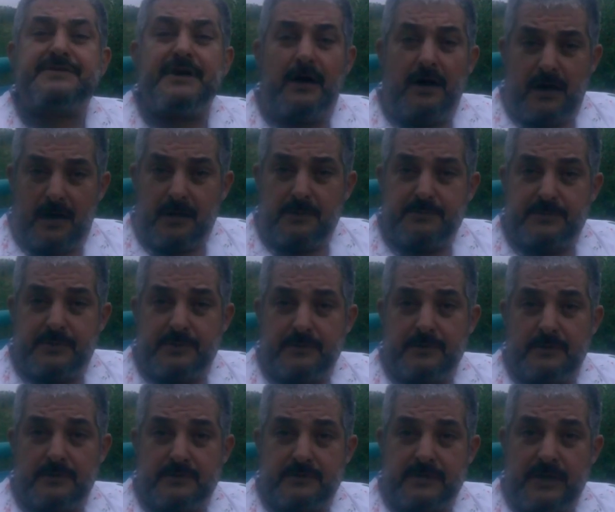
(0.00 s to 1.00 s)
up
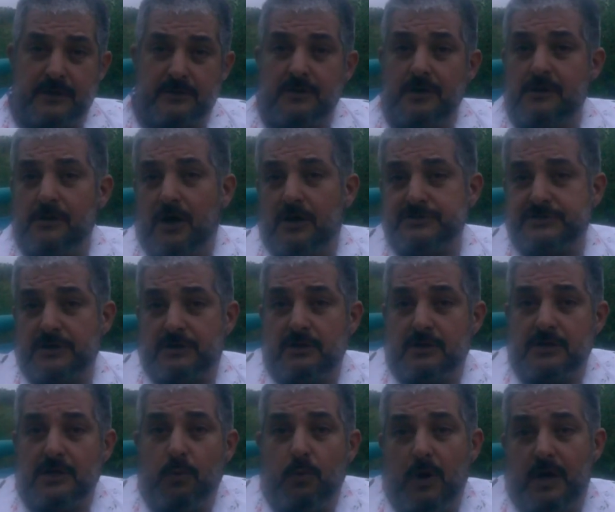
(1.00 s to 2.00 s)

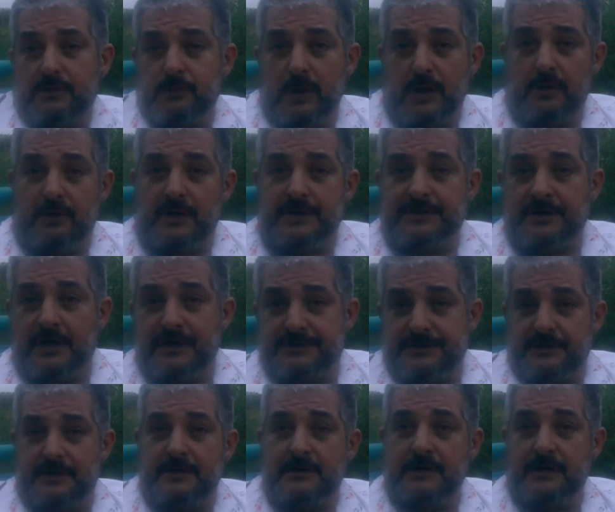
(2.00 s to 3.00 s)
technologically one way or
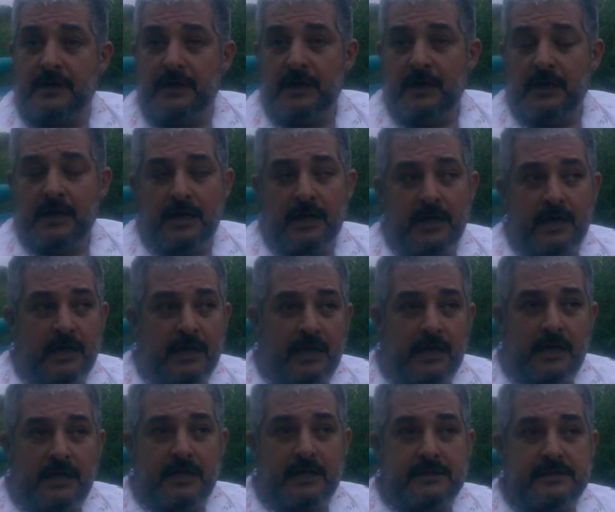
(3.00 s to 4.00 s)
another
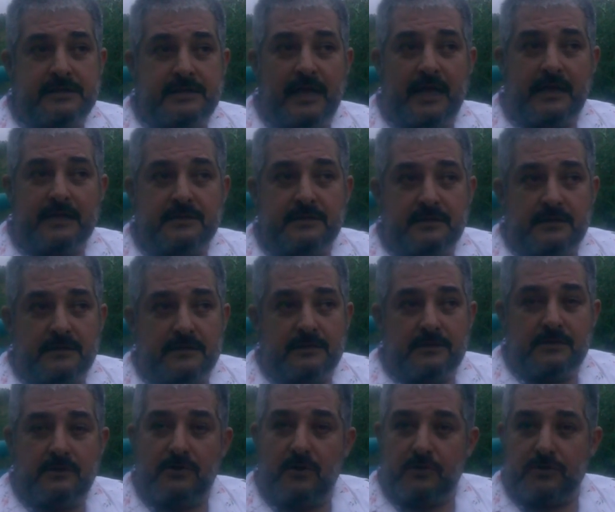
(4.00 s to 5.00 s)
then
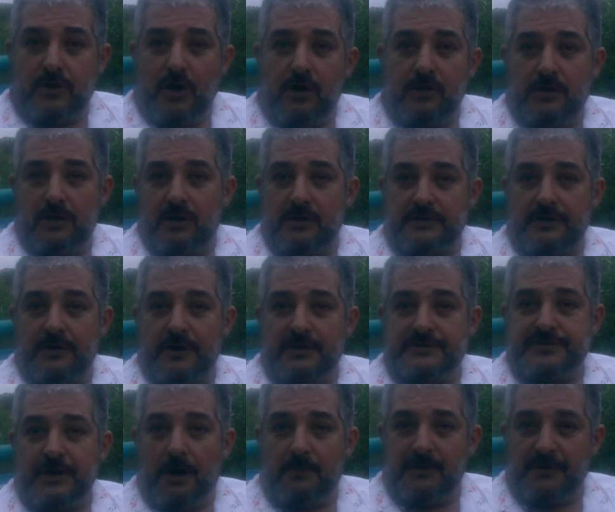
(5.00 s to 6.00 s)
you're no longer on
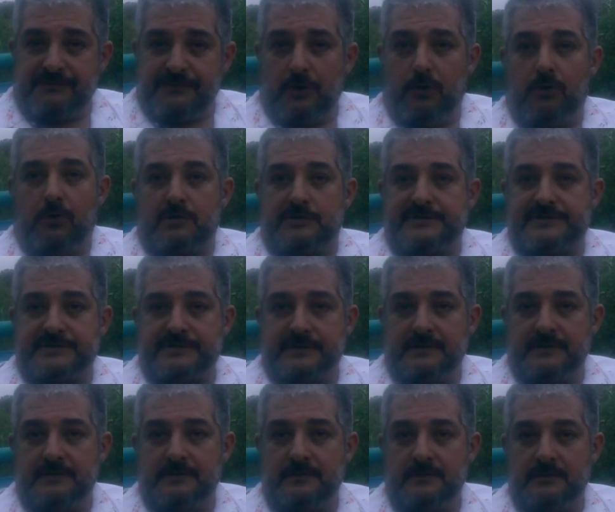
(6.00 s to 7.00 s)
top of the horse
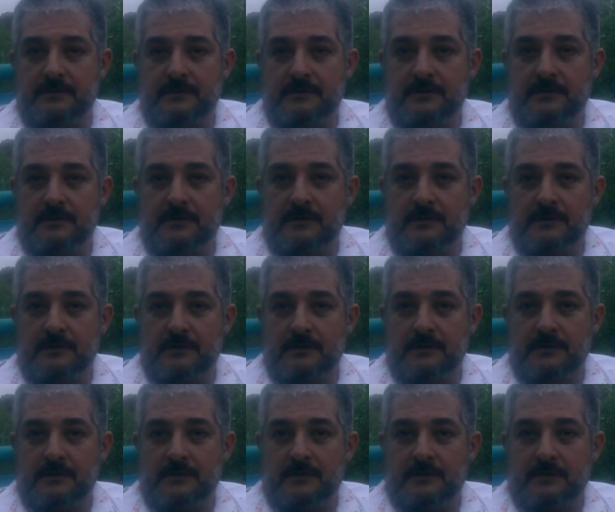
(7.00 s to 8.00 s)

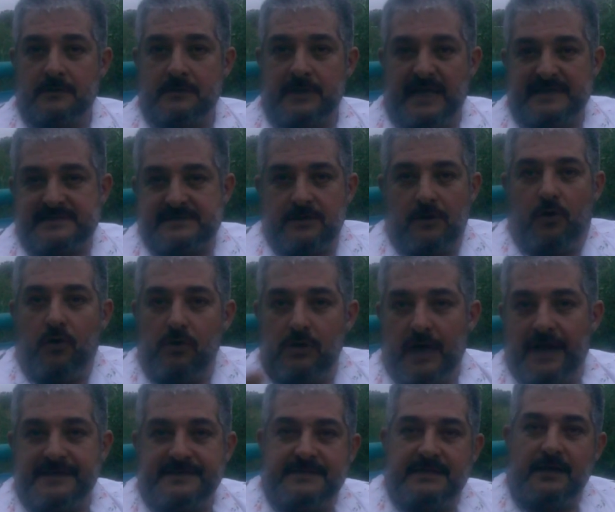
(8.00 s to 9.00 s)
that's the whole
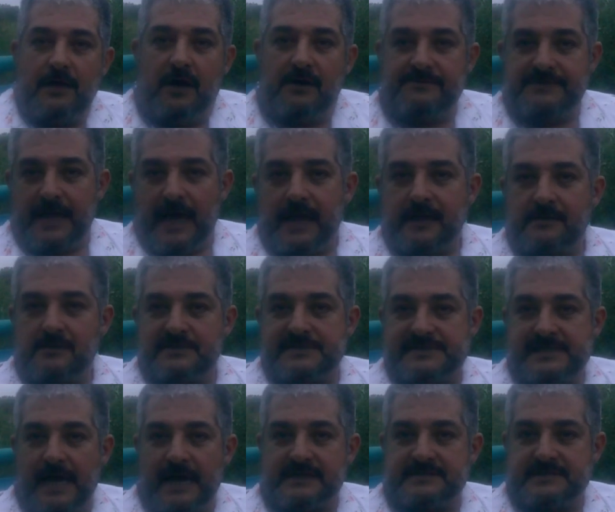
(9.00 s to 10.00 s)
idea of the
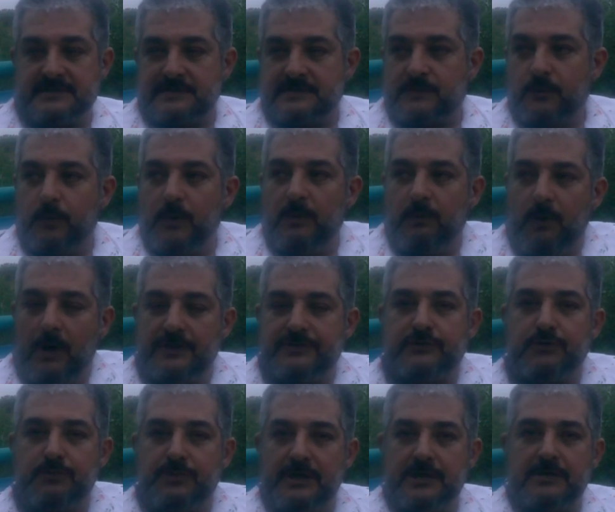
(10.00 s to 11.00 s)
Anglo-Saxons. We want
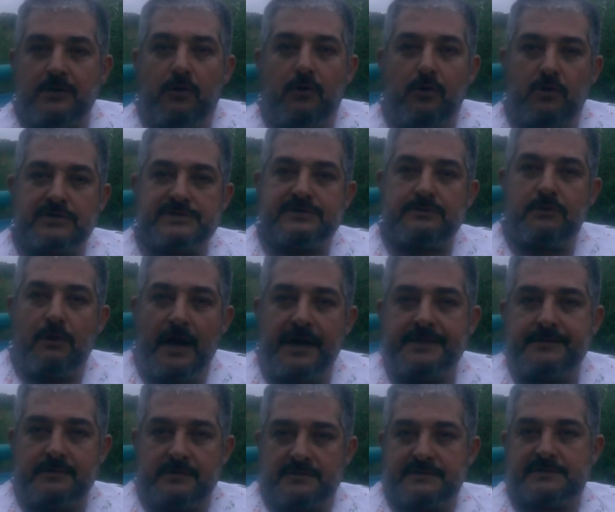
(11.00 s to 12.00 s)
to be the horse
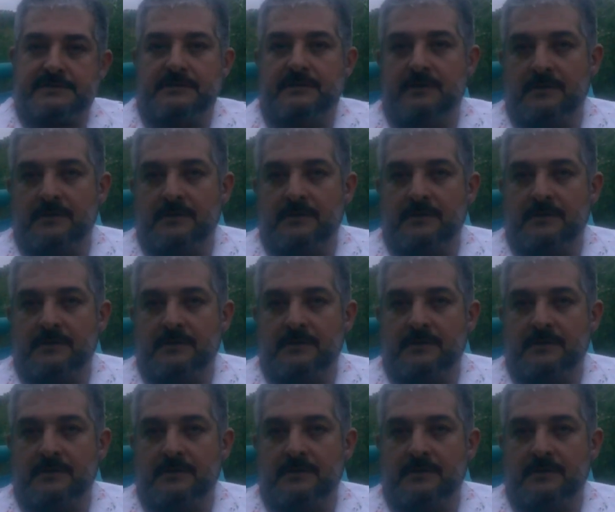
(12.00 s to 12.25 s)
riders.